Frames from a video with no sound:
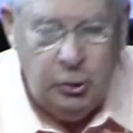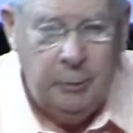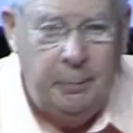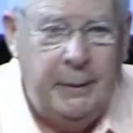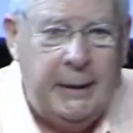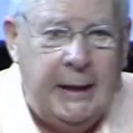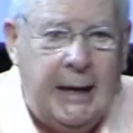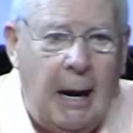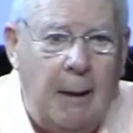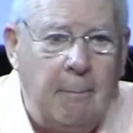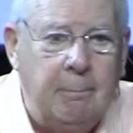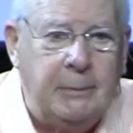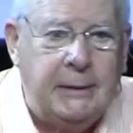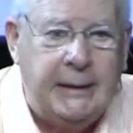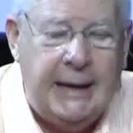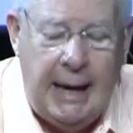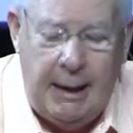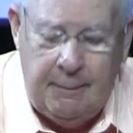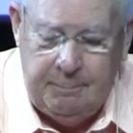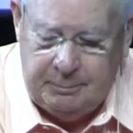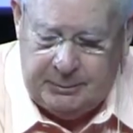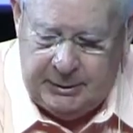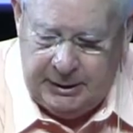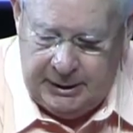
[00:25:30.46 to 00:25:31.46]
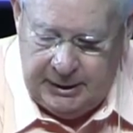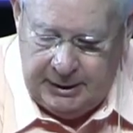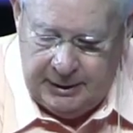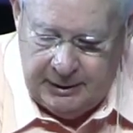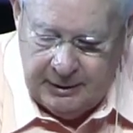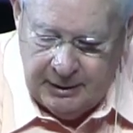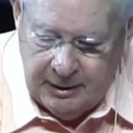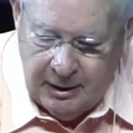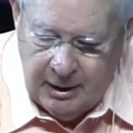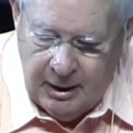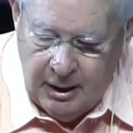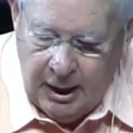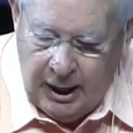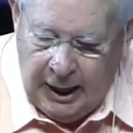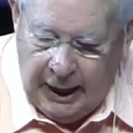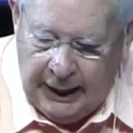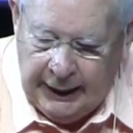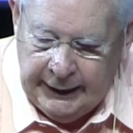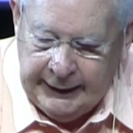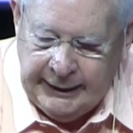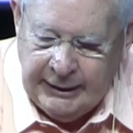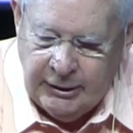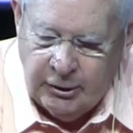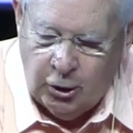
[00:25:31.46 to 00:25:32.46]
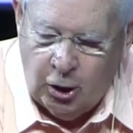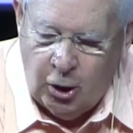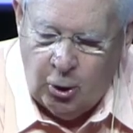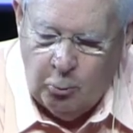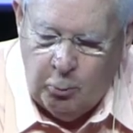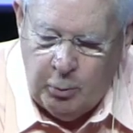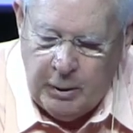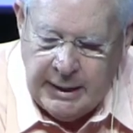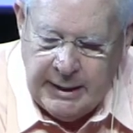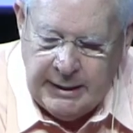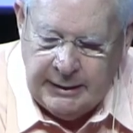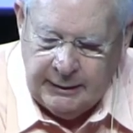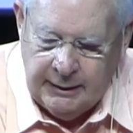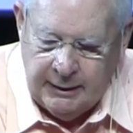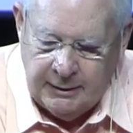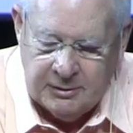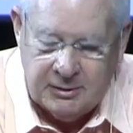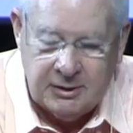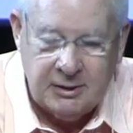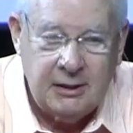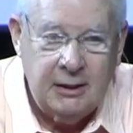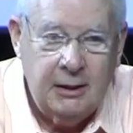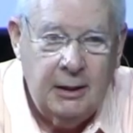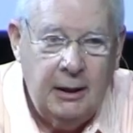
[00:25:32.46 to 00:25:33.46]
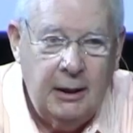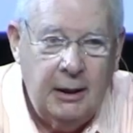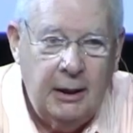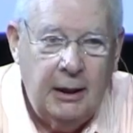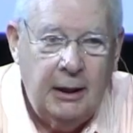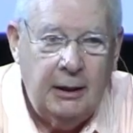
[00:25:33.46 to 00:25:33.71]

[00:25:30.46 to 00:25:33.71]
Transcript: to become tempted uh, in our weakness,